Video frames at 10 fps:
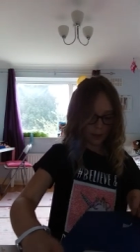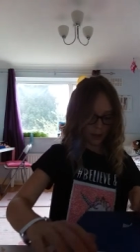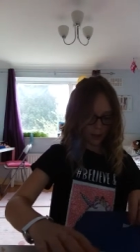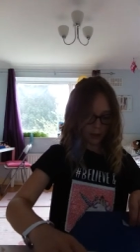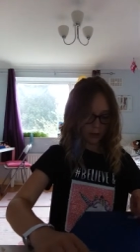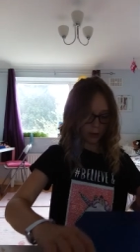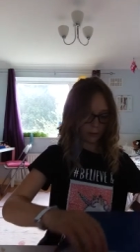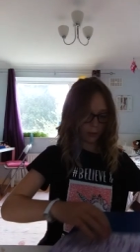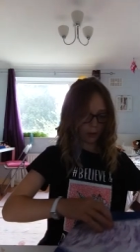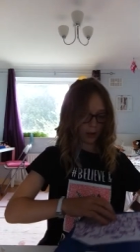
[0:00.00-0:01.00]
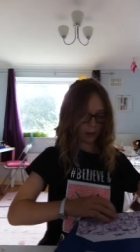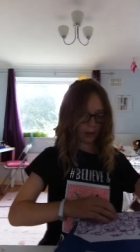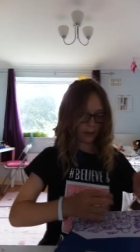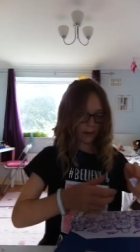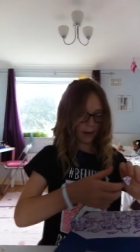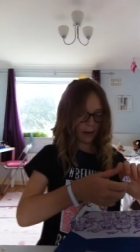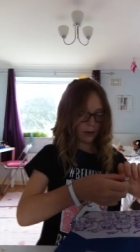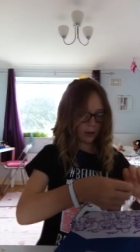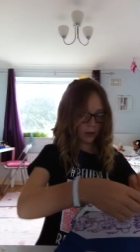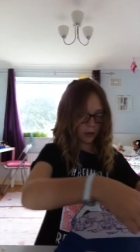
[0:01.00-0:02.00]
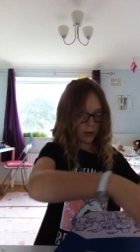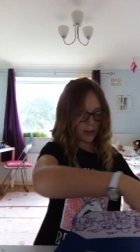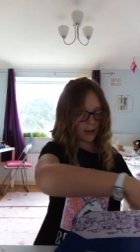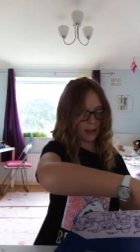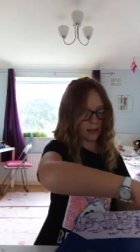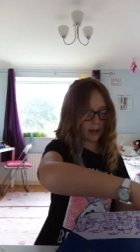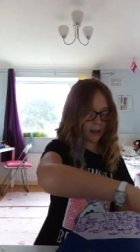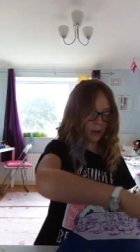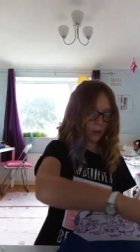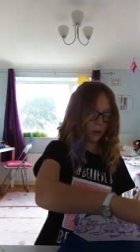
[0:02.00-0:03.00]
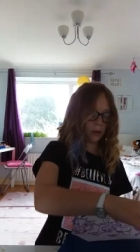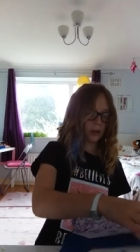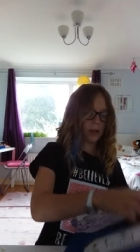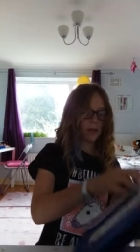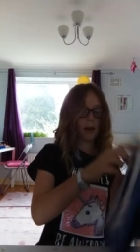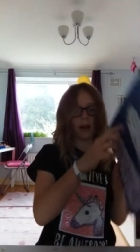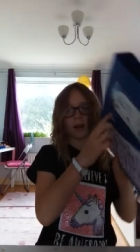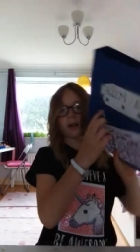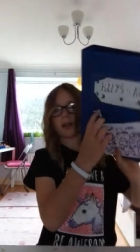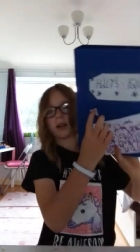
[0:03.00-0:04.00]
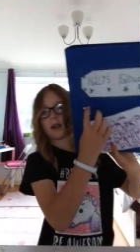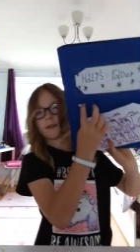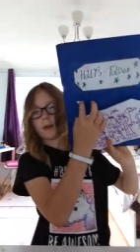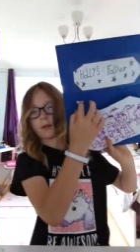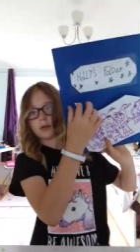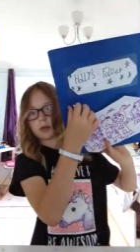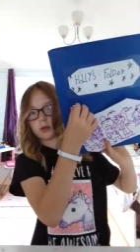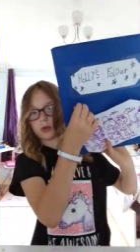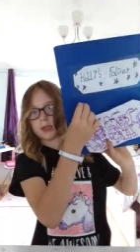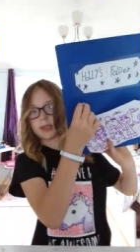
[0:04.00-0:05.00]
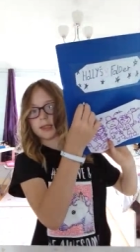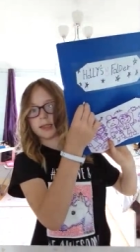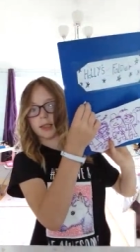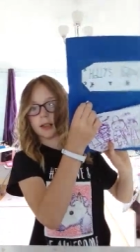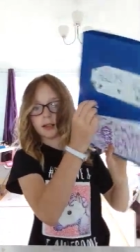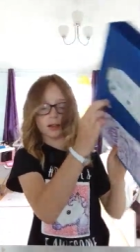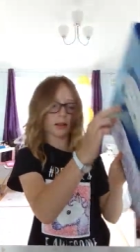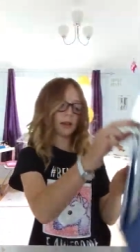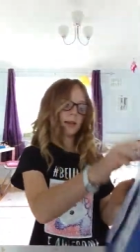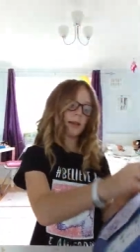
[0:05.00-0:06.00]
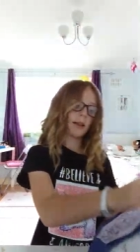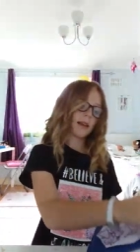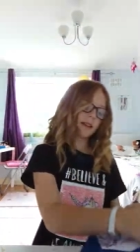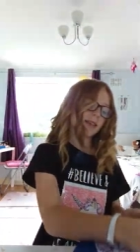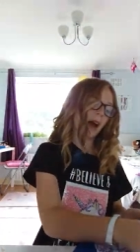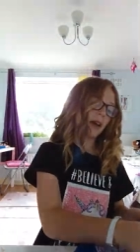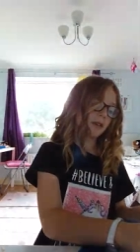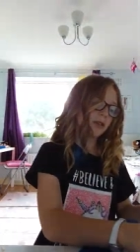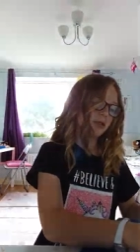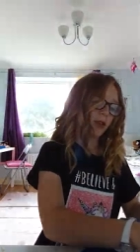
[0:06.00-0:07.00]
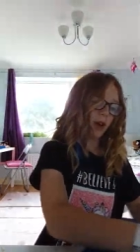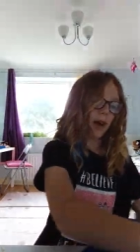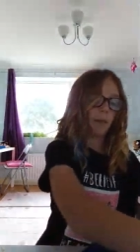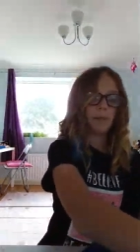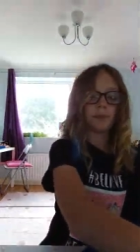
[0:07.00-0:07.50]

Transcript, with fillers: And you're just going to put that like there, and you can just stick that in the corner like that that will just look sick. Yeah, you should try that.